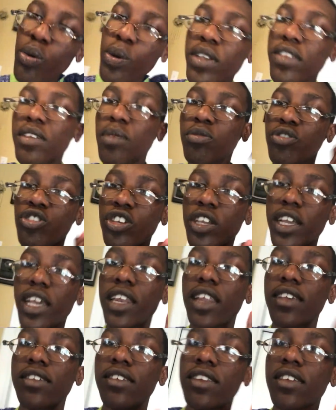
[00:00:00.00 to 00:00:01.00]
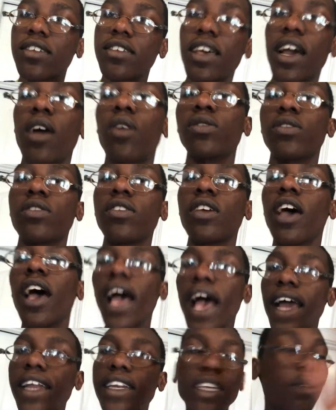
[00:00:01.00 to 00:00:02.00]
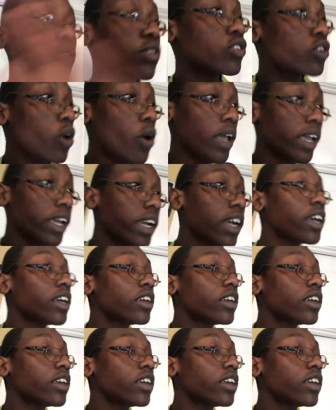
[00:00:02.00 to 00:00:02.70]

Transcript: doing some chickeness in his house. And he was going,